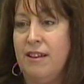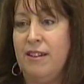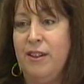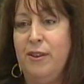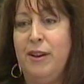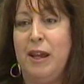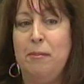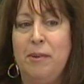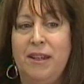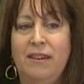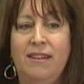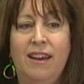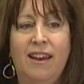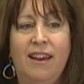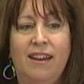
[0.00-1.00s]
you name
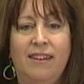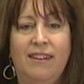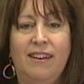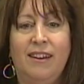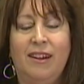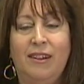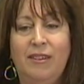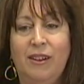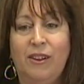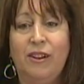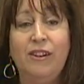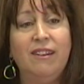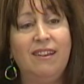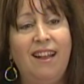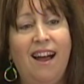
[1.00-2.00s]
it, and
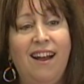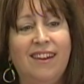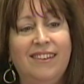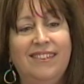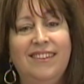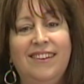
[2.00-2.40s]
learned a lot.